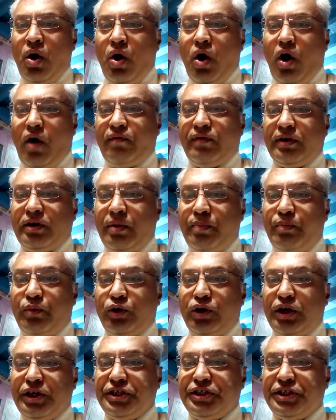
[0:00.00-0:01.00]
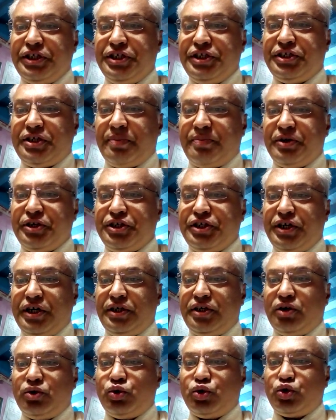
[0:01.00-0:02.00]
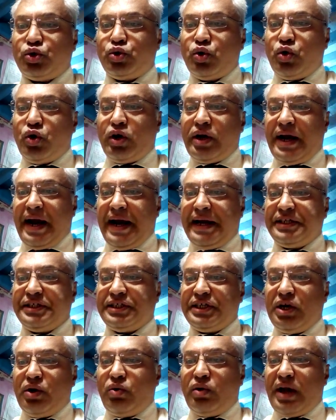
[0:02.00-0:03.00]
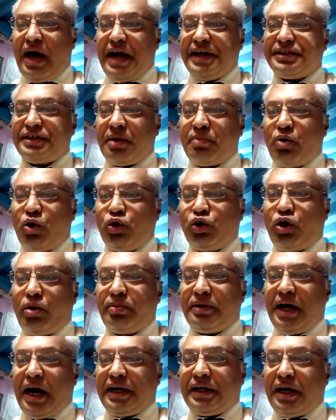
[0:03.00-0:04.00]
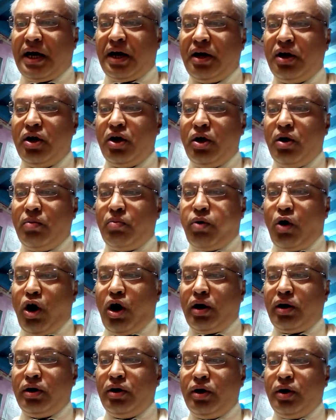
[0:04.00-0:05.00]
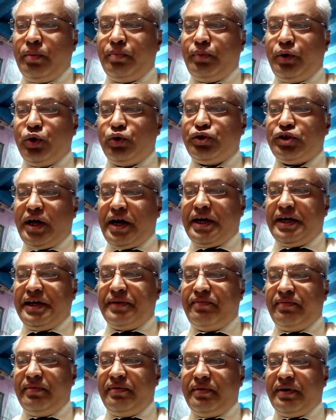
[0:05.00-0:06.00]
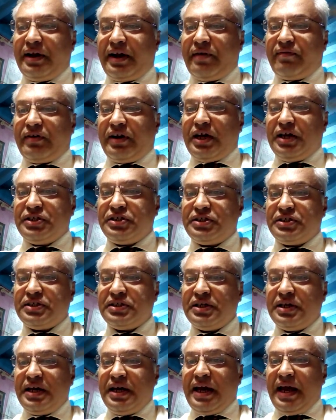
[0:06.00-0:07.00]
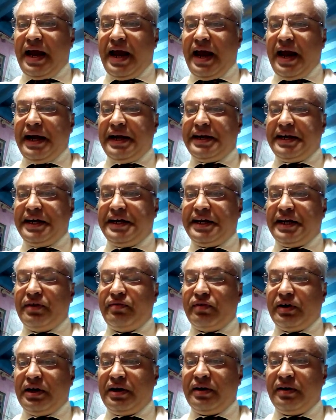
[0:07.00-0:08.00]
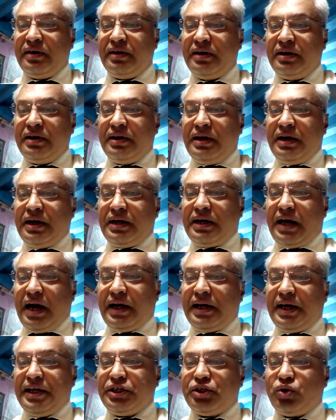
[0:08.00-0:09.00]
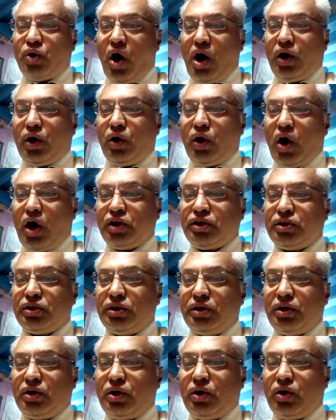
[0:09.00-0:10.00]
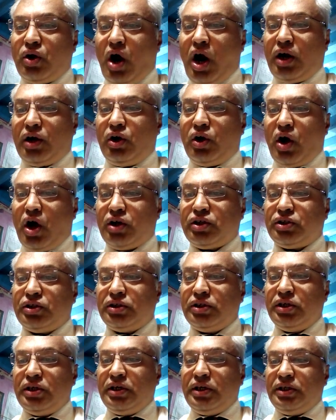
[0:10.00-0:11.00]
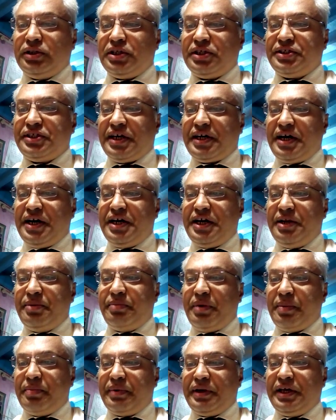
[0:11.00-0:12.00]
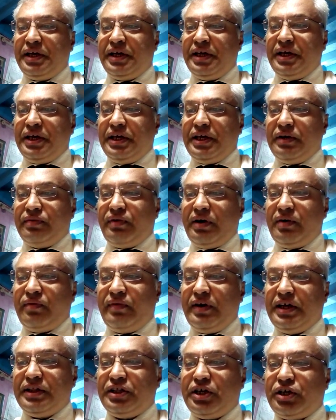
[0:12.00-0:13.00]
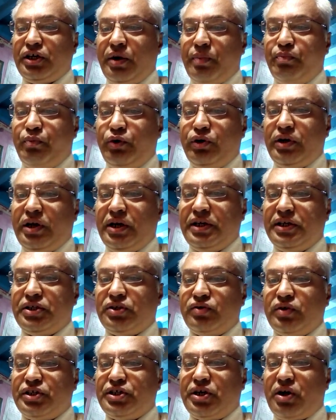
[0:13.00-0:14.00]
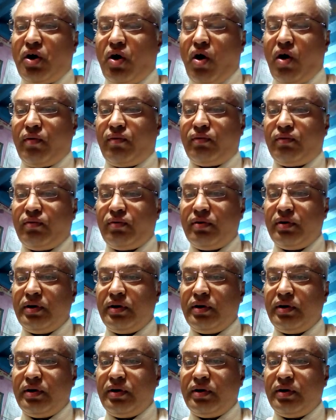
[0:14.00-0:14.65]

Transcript: of a computer is insufficient to store and save large amount of data for future reference and retrieval. Data is not lost in the secondary memory even when the computer is switched off.